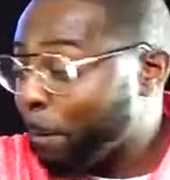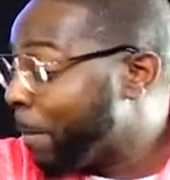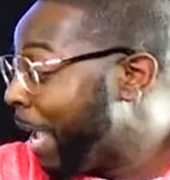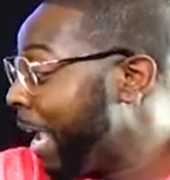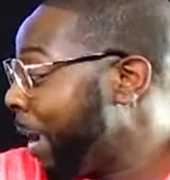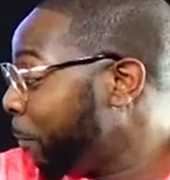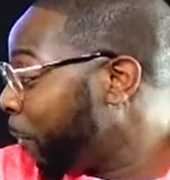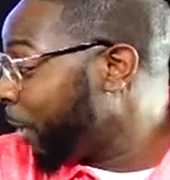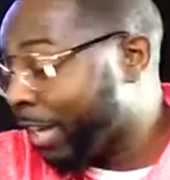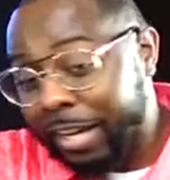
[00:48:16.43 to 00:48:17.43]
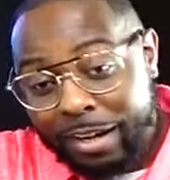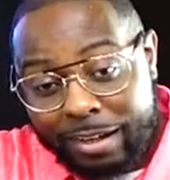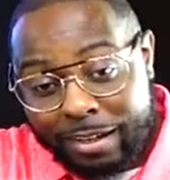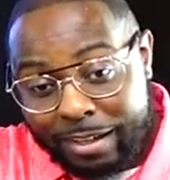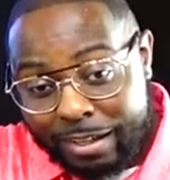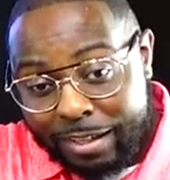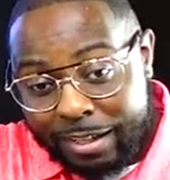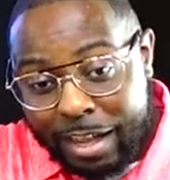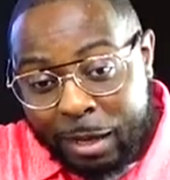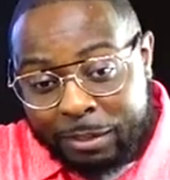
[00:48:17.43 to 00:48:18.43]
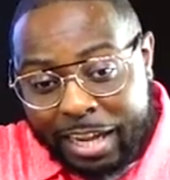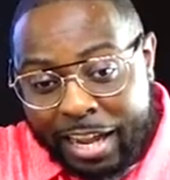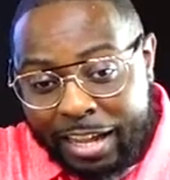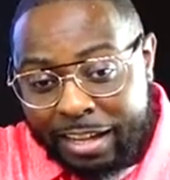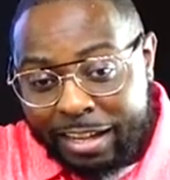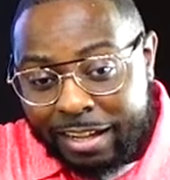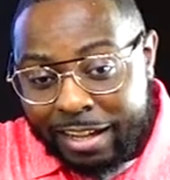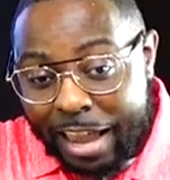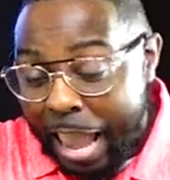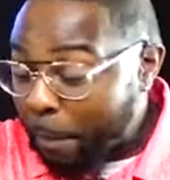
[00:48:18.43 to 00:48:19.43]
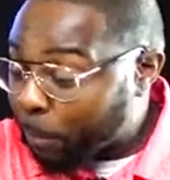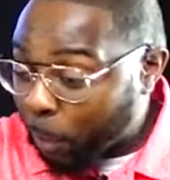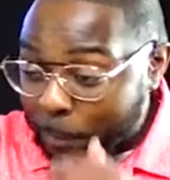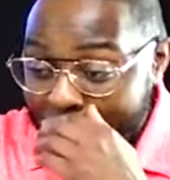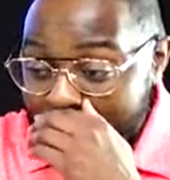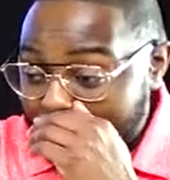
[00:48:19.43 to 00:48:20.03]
bad boy there. You know what I'm saying? That boy might have